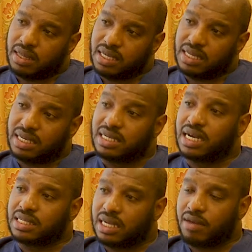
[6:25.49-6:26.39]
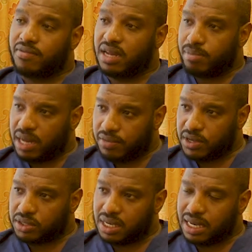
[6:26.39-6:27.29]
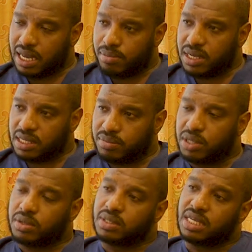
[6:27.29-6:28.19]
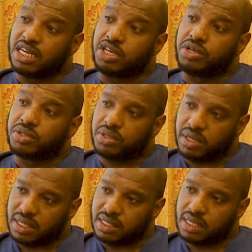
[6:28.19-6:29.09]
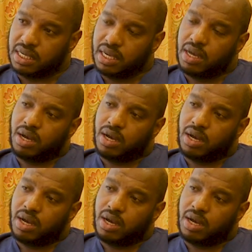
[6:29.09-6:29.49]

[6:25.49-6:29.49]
These are drugs that are very beneficial in diabetes because they reduce your risk